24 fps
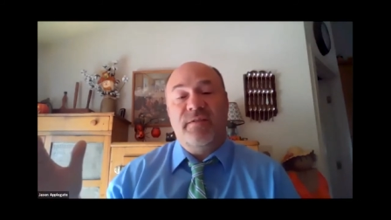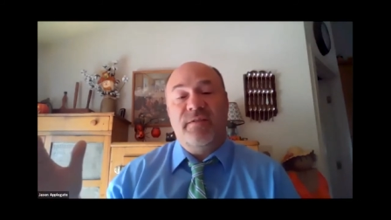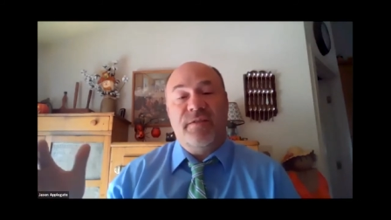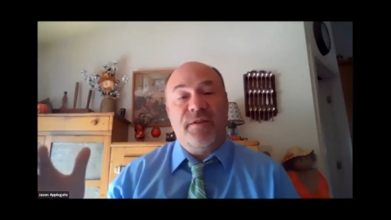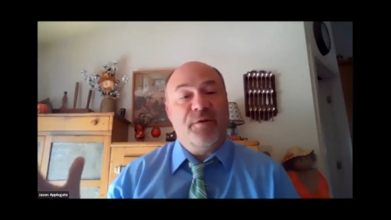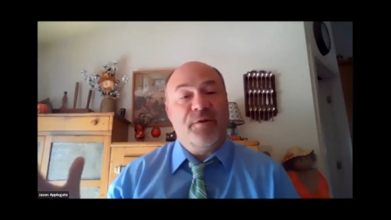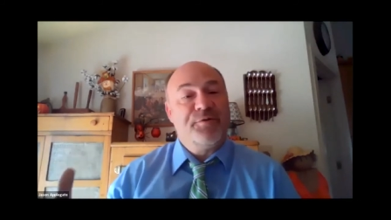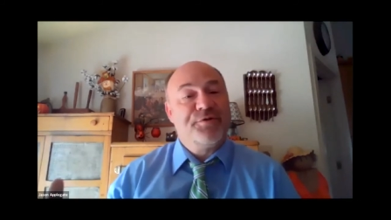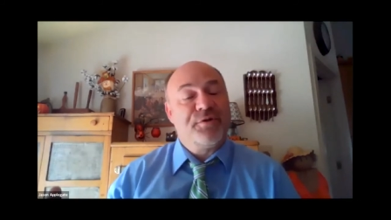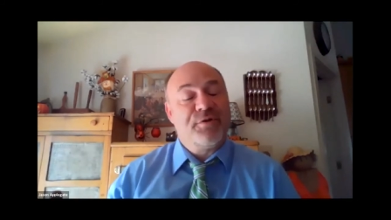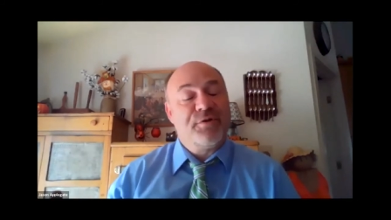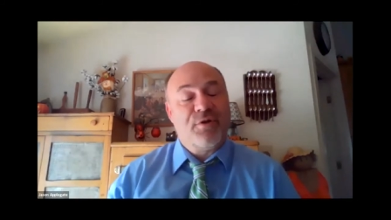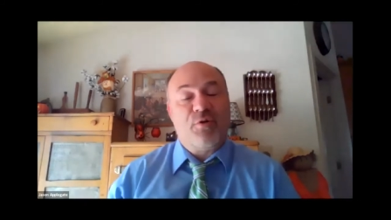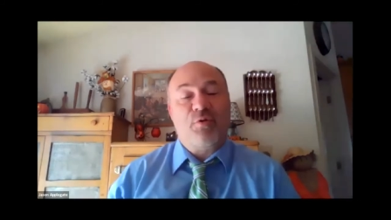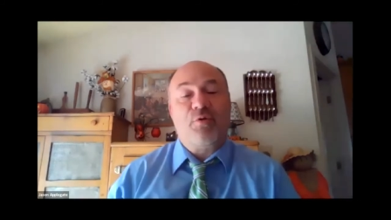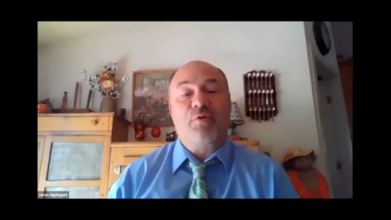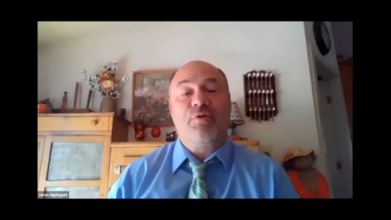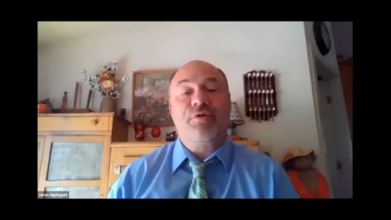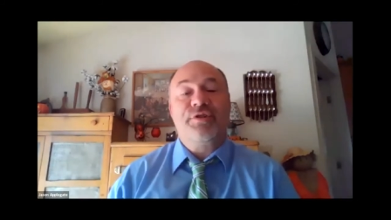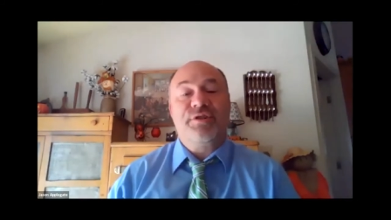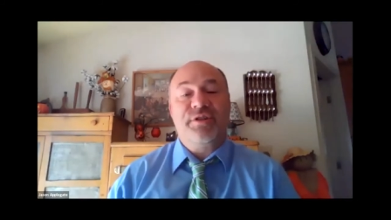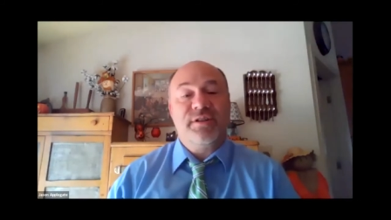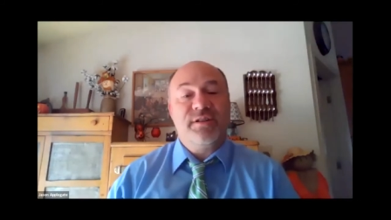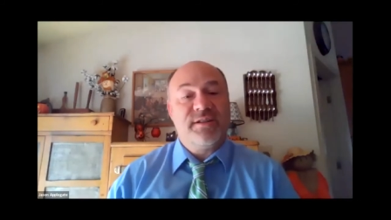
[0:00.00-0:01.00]
those are
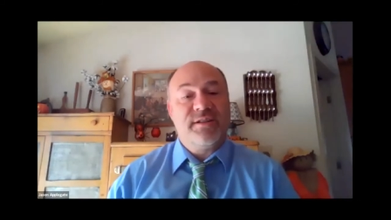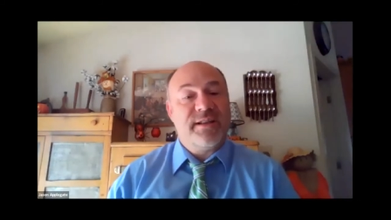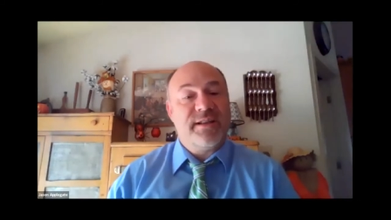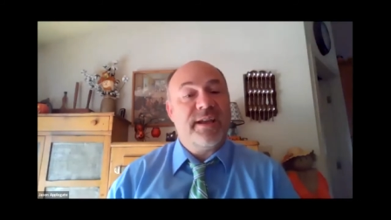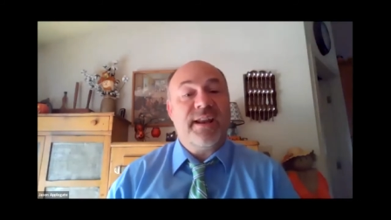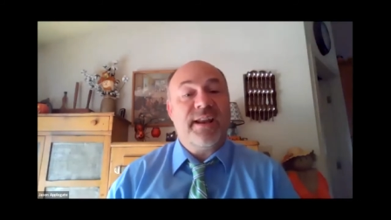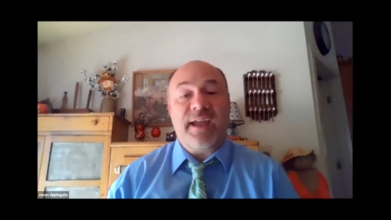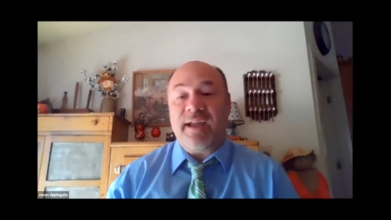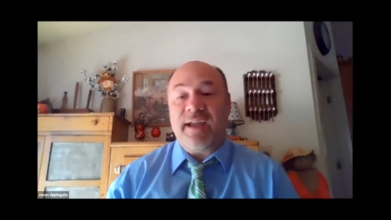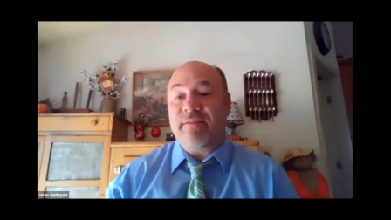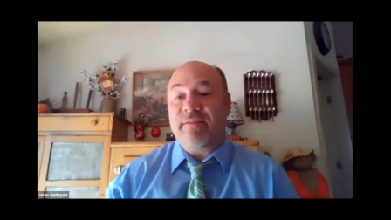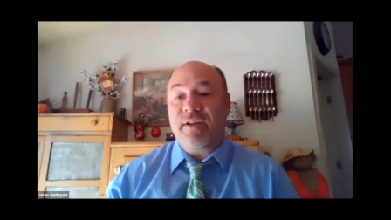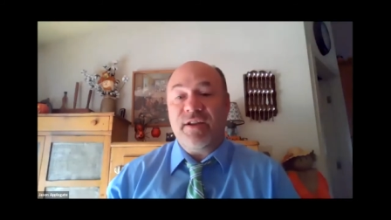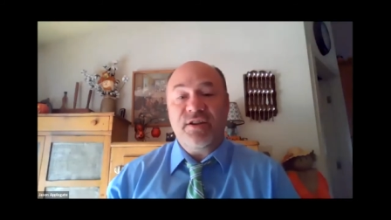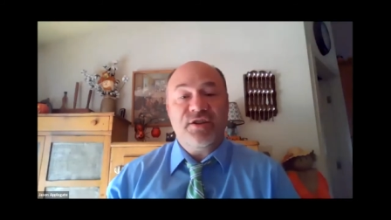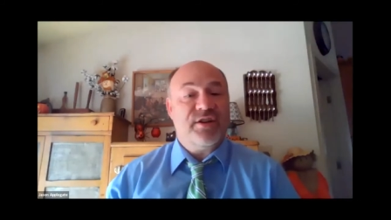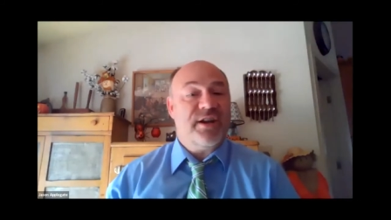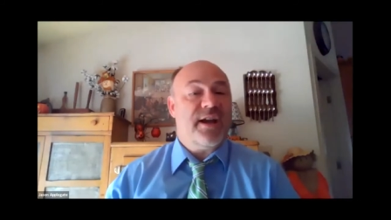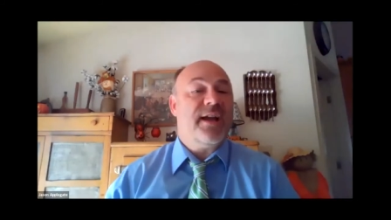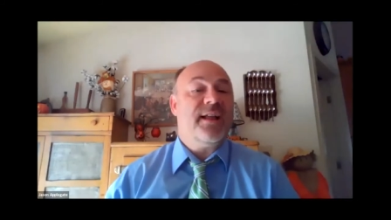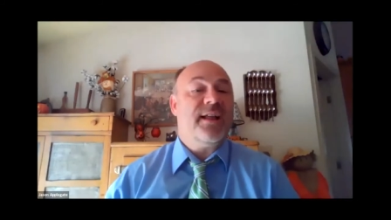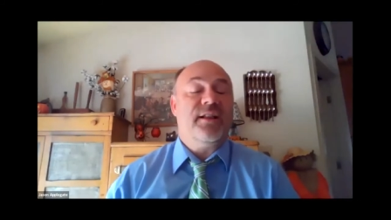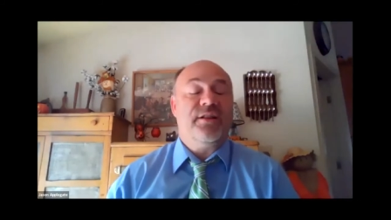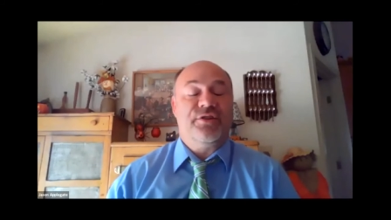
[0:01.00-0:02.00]
courses that have a
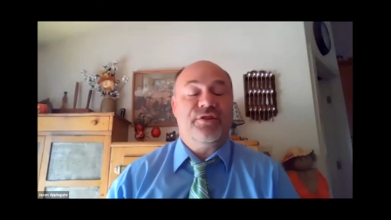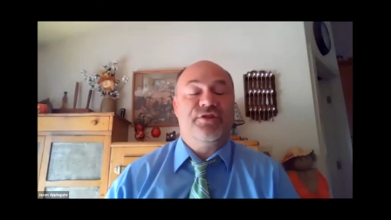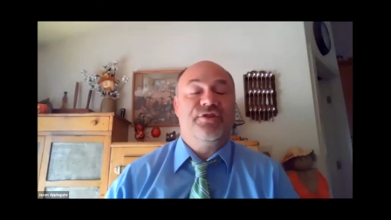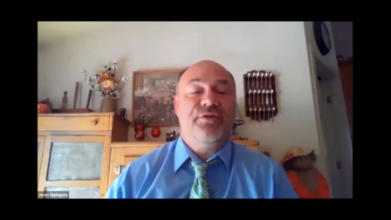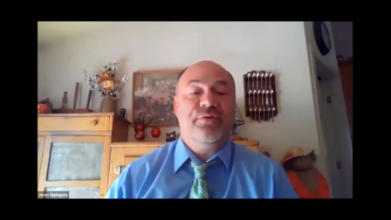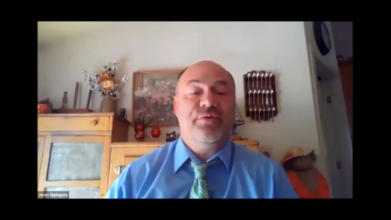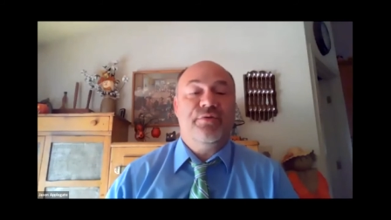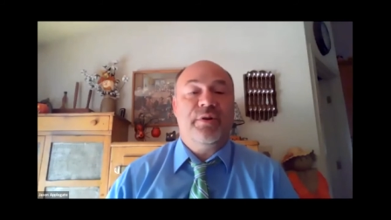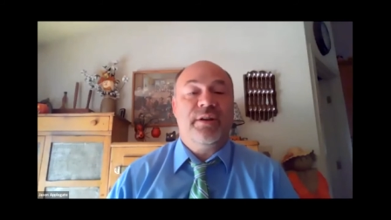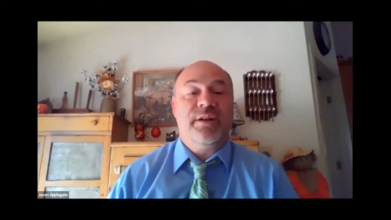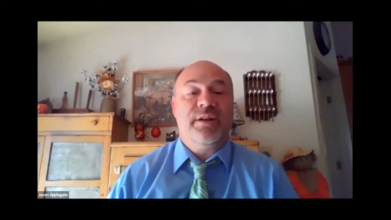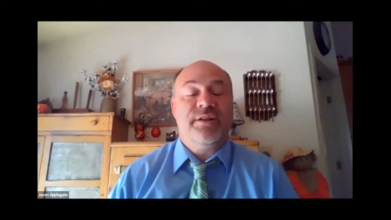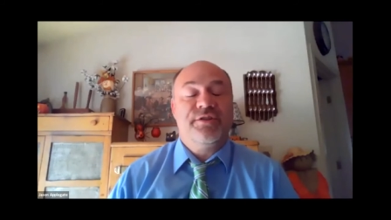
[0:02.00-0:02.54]
challenge to it.